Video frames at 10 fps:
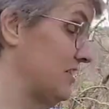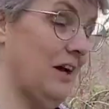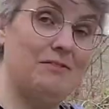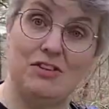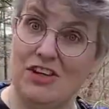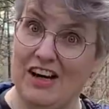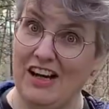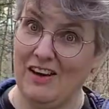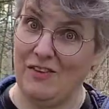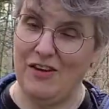something's trying
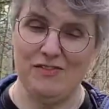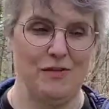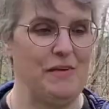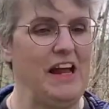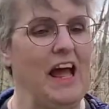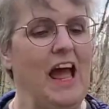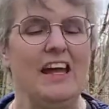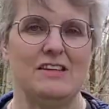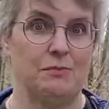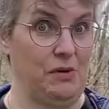to get away from me.
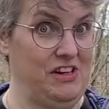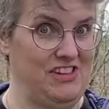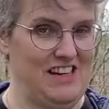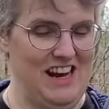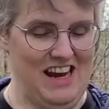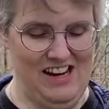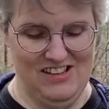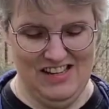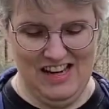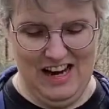It's a breezy day
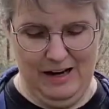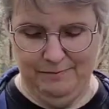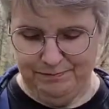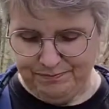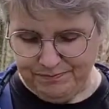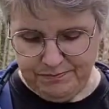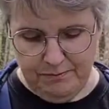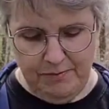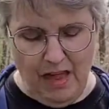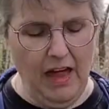here today.
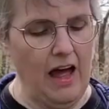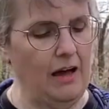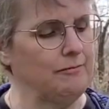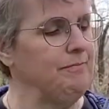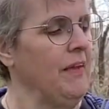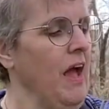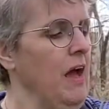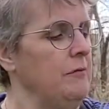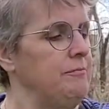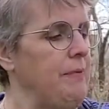
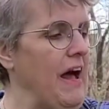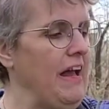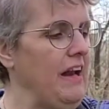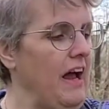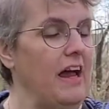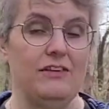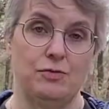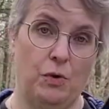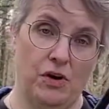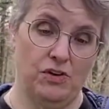But
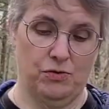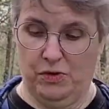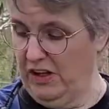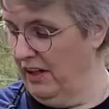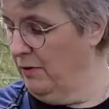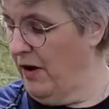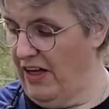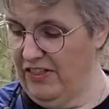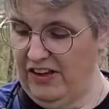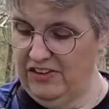it works really
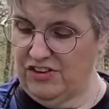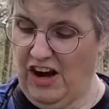well. These